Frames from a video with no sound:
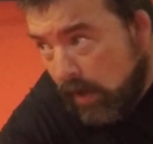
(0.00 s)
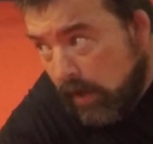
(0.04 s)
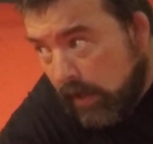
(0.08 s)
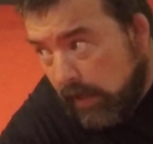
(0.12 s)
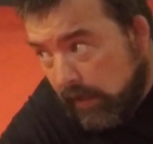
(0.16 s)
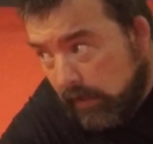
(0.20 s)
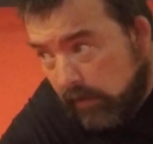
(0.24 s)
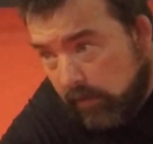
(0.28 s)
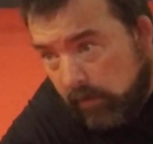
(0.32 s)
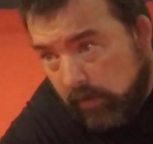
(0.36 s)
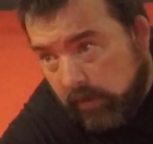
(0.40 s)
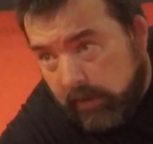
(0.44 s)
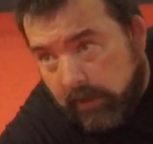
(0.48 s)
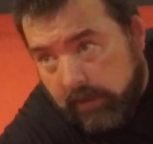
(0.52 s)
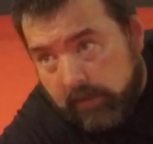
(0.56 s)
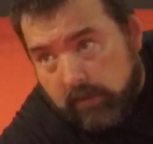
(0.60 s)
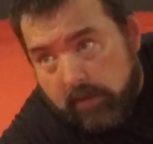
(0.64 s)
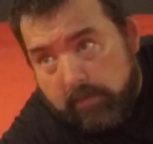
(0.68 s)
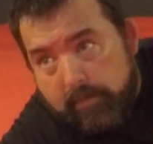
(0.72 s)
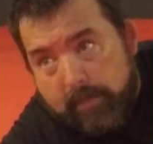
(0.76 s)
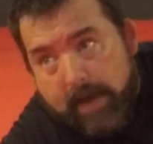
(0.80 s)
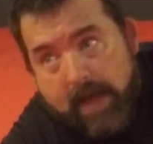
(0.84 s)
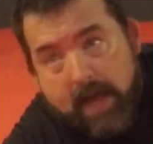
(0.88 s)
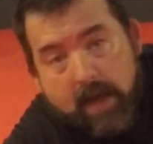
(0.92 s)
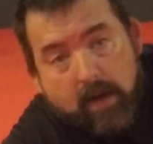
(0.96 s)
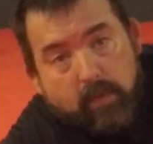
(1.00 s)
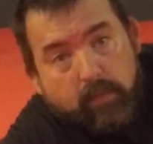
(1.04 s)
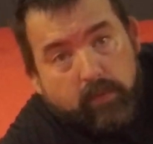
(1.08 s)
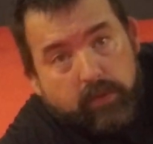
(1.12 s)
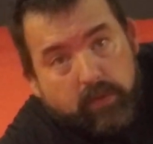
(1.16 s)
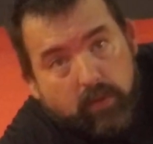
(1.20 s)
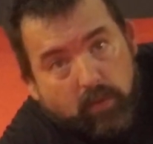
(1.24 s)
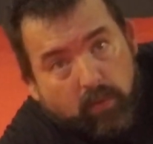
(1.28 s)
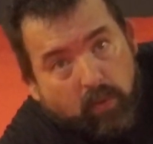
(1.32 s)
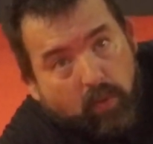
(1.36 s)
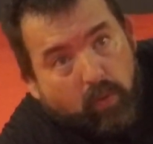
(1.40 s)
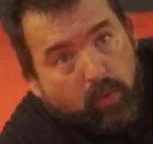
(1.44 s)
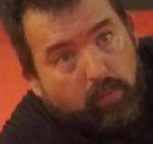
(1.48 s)
And look at the mat with
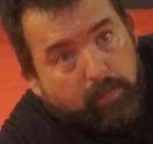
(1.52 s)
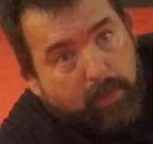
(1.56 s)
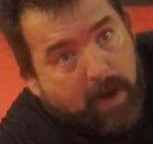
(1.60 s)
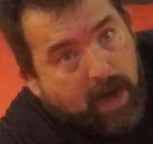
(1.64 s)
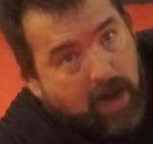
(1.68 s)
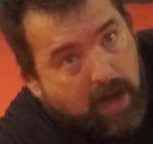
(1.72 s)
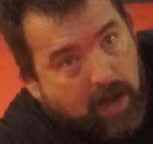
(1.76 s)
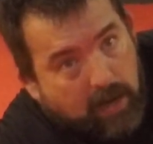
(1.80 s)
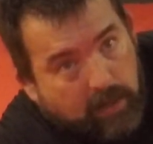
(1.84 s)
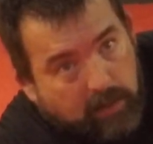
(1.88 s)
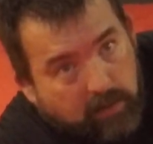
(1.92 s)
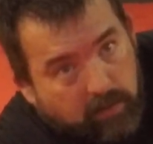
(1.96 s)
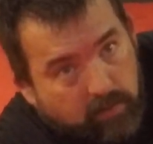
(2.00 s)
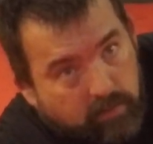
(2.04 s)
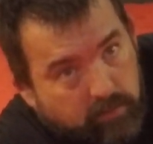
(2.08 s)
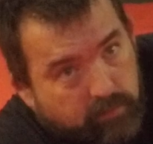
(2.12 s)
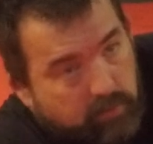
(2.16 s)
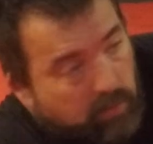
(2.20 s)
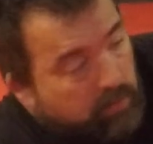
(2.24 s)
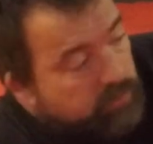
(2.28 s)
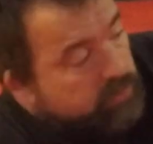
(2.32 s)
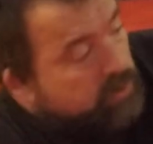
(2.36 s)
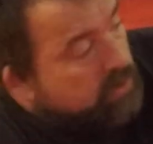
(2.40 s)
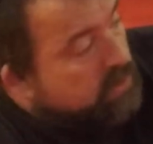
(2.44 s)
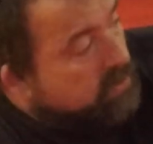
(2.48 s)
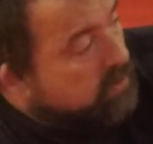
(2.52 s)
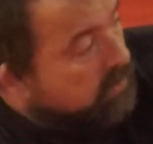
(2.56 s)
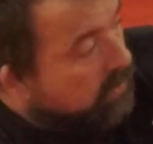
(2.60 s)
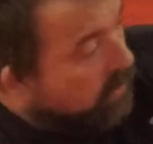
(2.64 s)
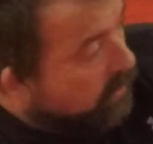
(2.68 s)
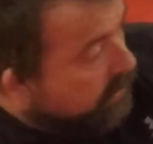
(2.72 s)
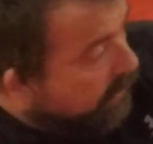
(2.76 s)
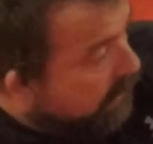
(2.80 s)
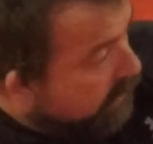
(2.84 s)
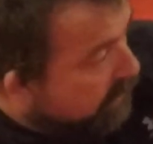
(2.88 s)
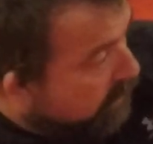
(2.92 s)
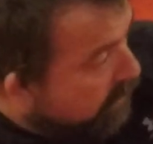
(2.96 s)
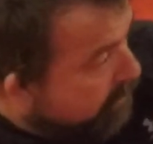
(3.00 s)
your whole body. Don't just
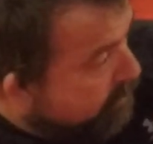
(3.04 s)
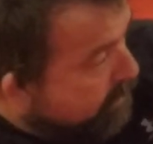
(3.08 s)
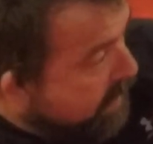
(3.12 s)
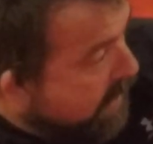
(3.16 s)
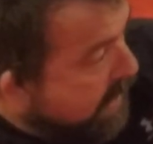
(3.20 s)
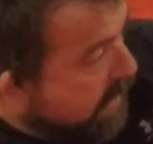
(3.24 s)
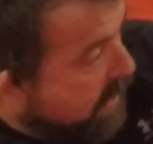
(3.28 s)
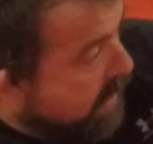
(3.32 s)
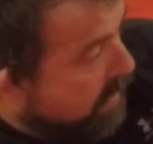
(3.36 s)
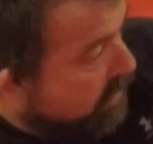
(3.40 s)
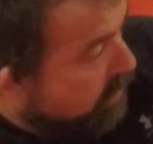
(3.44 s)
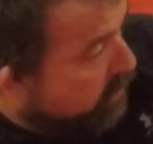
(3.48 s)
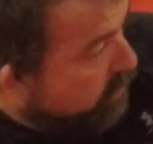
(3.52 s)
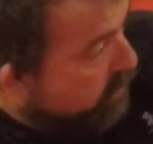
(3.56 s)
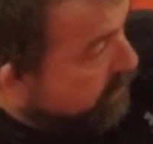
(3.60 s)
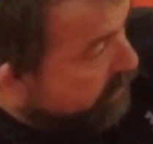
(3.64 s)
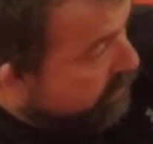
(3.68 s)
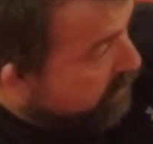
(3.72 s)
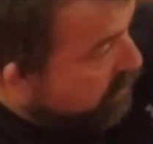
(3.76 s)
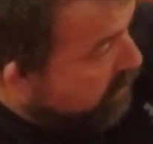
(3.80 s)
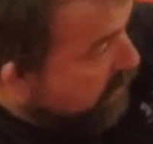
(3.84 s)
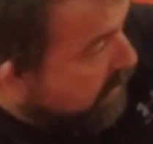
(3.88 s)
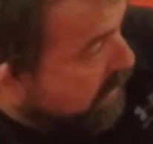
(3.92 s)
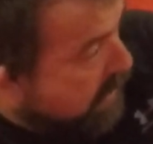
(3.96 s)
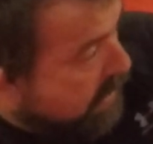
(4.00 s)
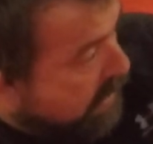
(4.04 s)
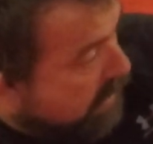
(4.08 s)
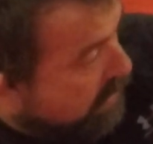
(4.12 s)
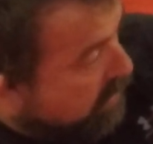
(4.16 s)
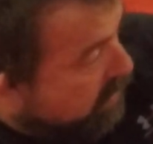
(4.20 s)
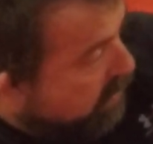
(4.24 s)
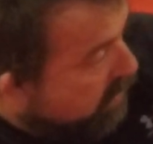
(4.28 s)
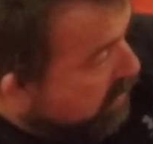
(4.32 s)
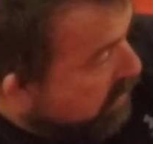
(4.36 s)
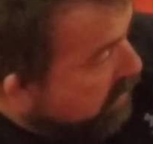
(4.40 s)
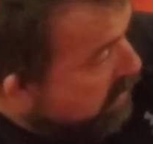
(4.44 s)
look at the mat with your head.